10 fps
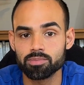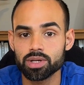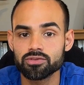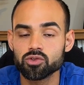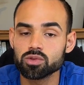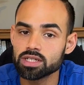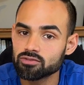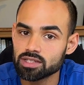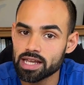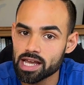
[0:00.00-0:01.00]
But if you
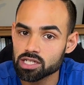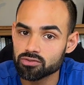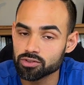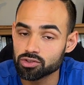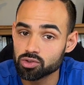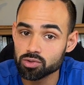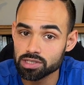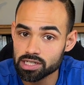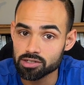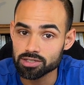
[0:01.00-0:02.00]
lived in the house for 2
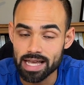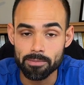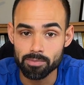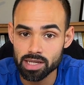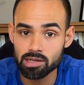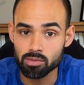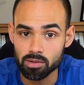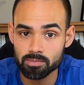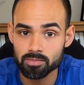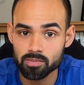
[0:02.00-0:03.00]
years at
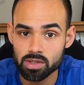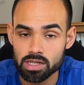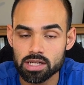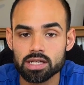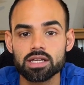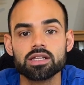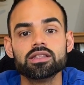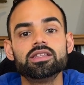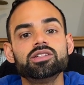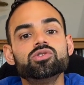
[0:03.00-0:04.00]
minimum,
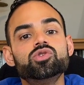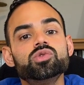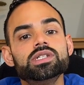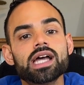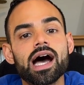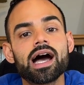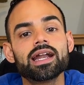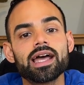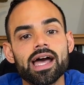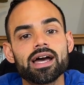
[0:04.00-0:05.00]
then you do
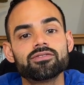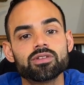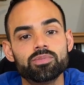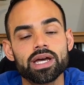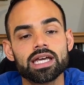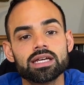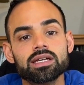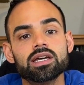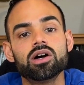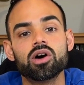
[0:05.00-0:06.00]
not have to
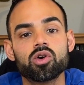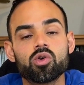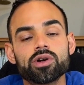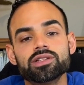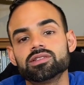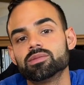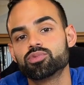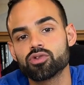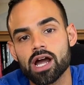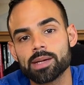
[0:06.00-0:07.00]
pay according to the
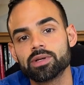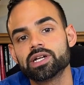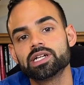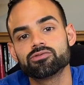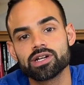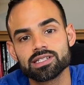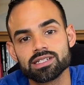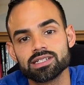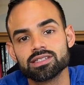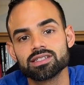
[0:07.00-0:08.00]
primary
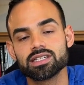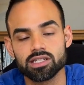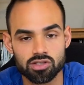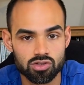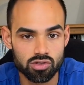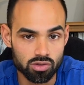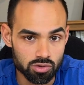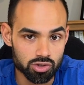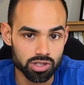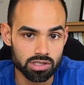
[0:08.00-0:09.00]
residence
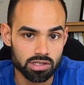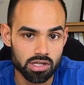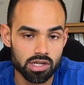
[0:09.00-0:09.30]
exclusion.